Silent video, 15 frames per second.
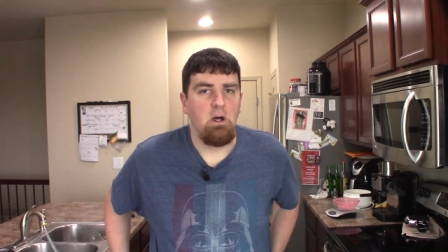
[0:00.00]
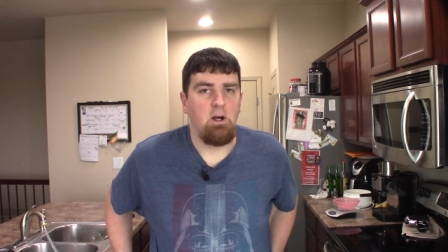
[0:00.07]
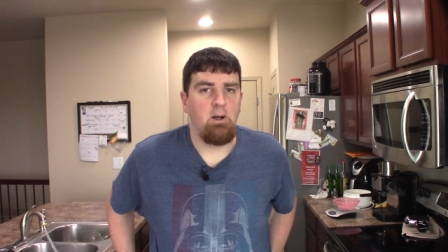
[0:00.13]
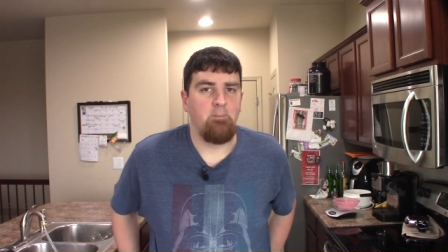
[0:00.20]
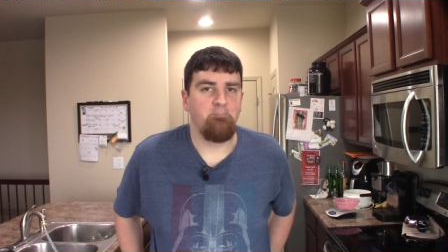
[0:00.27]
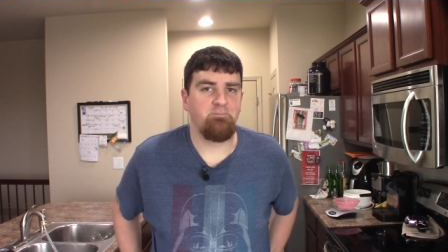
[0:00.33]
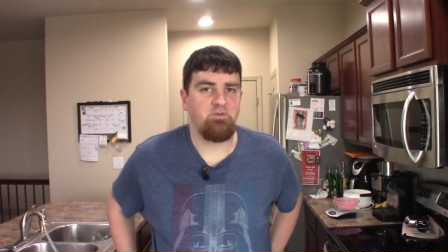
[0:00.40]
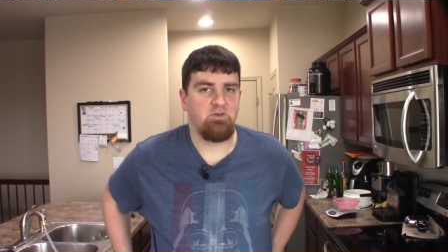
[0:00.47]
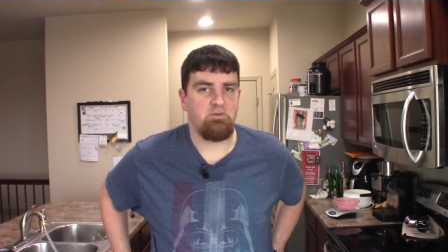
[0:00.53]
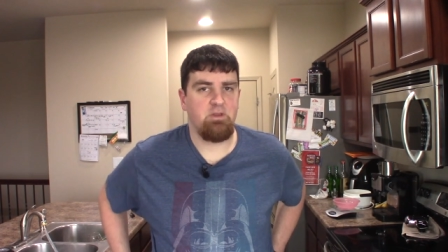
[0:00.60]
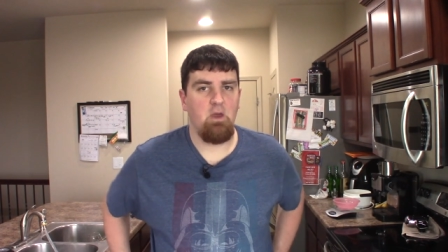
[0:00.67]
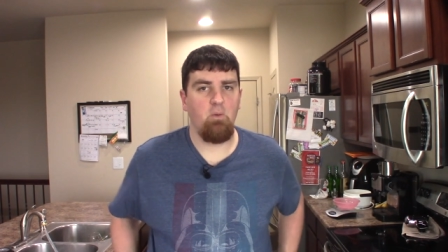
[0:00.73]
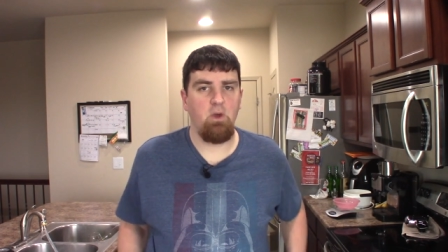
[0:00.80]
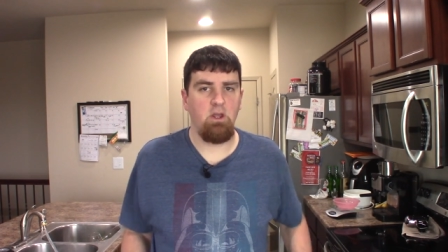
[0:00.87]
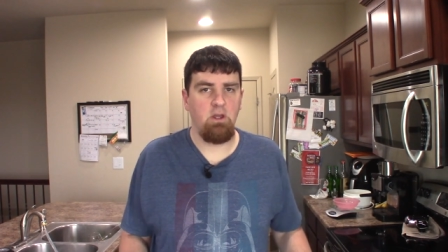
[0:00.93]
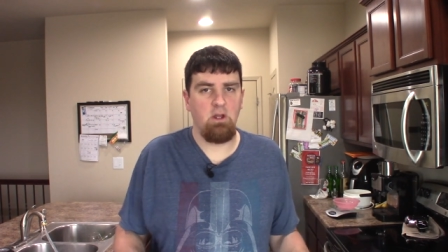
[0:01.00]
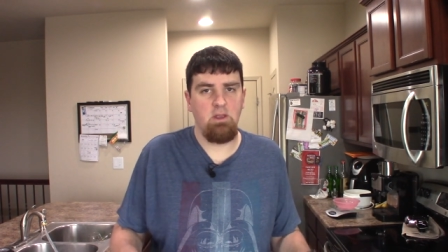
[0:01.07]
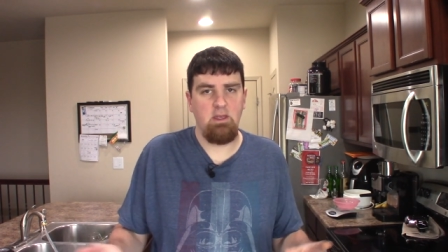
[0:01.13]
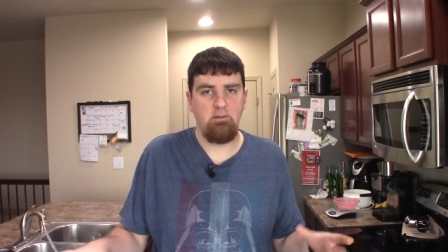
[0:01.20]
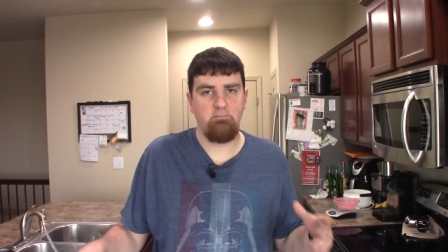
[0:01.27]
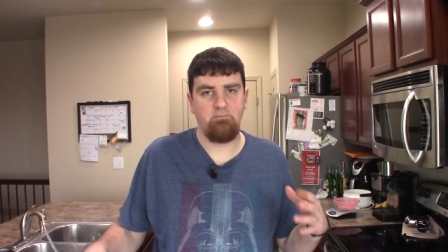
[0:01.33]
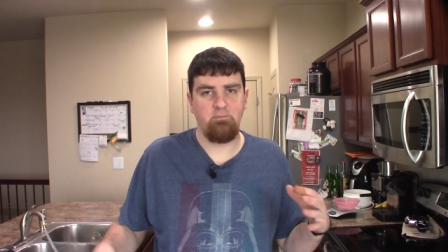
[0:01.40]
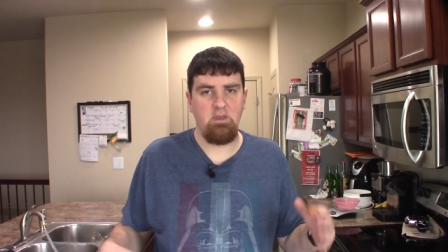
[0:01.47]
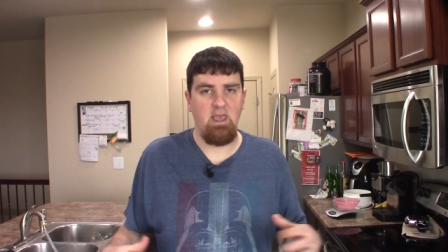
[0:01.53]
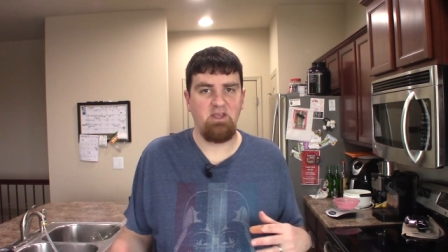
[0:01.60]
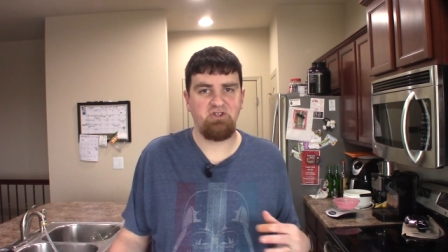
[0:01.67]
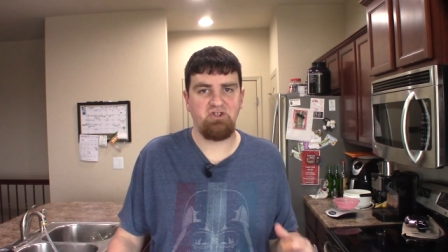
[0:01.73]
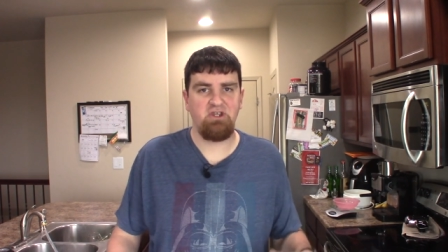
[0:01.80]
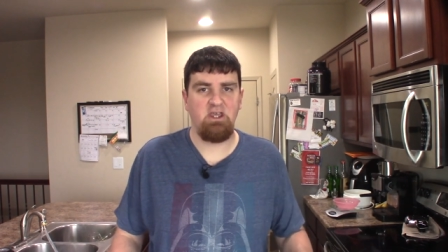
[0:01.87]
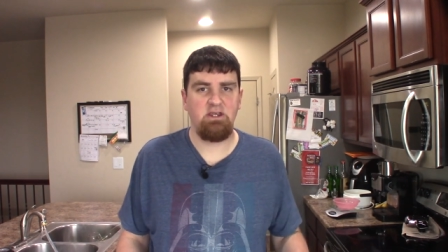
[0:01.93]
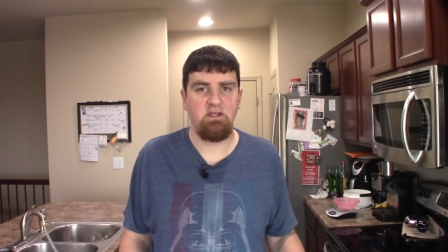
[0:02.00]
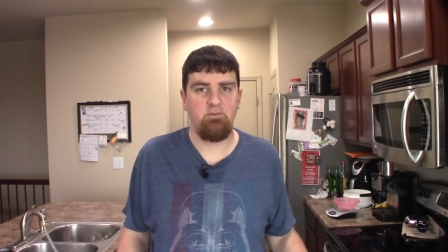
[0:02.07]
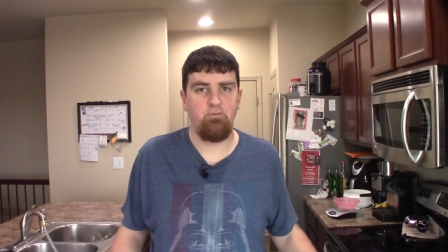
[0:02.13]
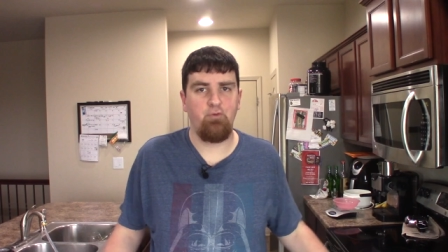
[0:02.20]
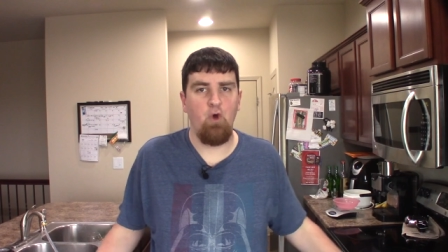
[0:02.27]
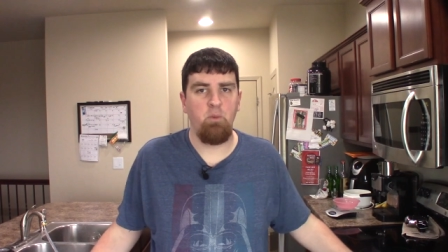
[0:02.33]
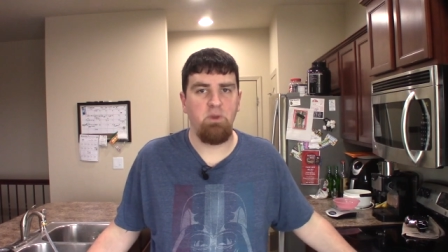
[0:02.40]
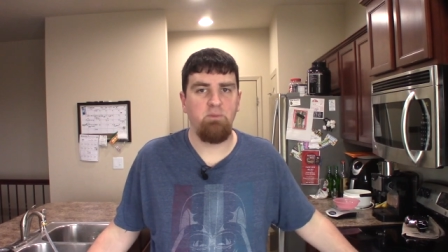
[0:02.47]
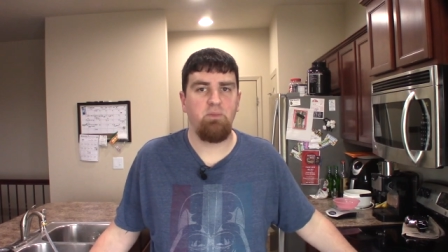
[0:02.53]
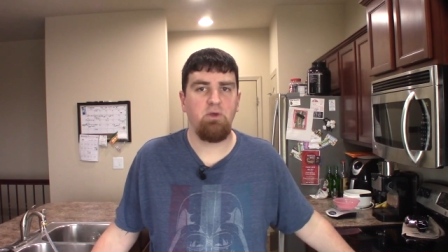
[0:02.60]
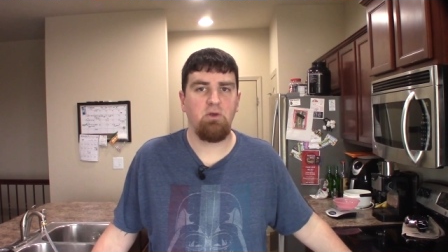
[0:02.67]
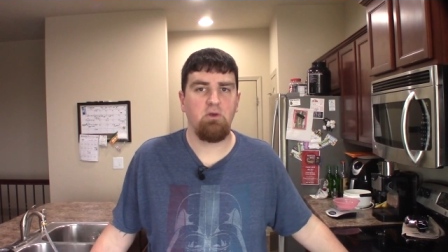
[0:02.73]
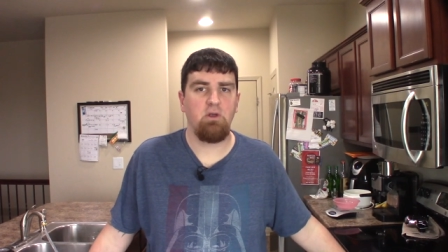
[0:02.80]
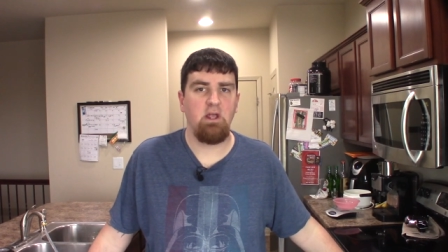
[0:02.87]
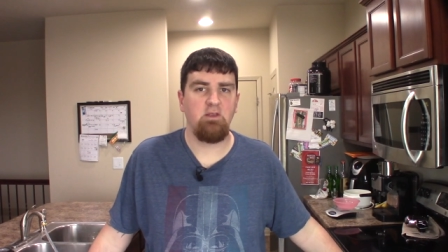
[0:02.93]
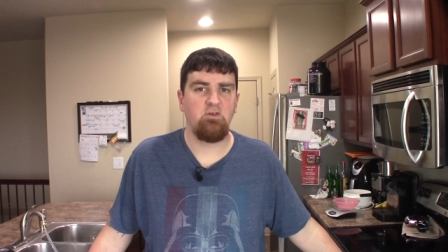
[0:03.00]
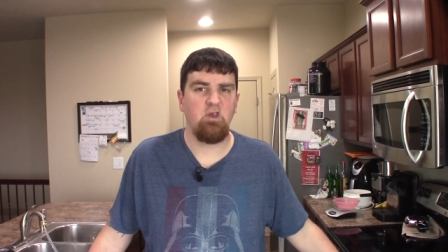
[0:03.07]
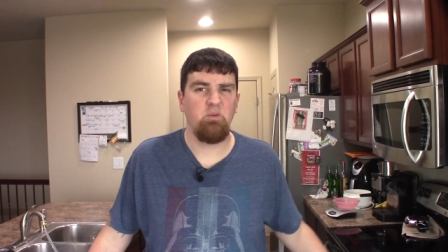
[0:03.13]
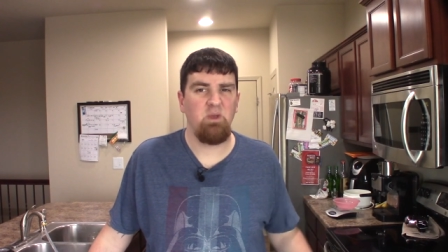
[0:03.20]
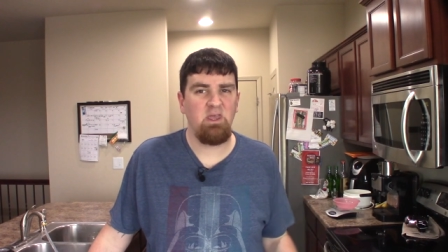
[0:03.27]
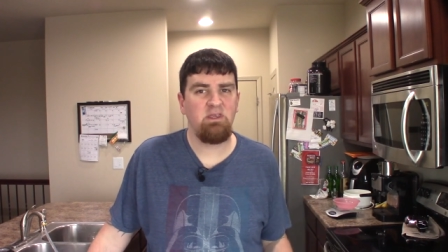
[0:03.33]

Um, just that way, none of that agitated foamy beer ends up.